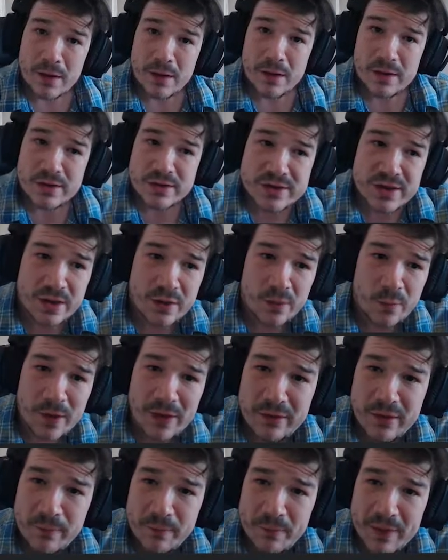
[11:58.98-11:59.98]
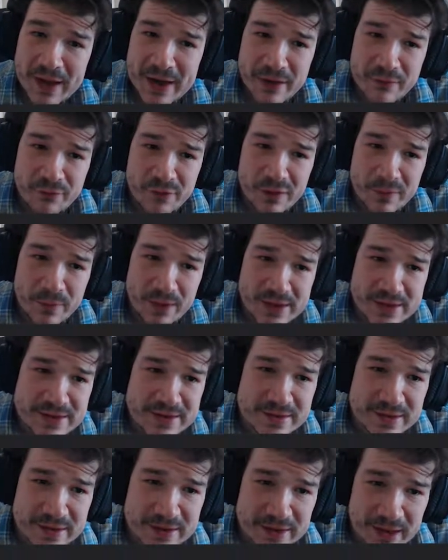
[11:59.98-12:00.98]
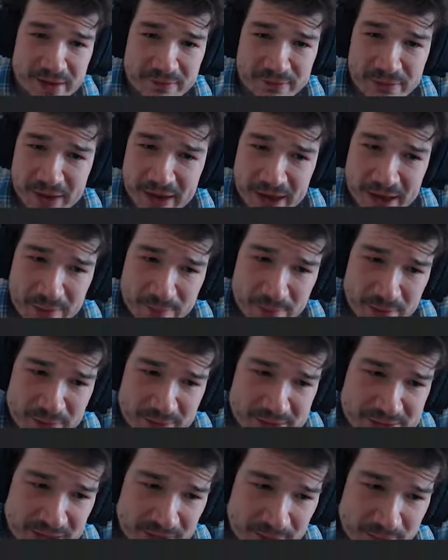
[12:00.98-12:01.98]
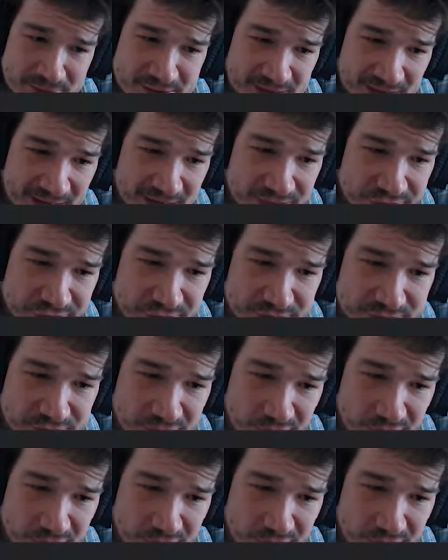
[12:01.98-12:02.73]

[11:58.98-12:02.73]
So welcome back everybody to the day of the game and the team selection. As you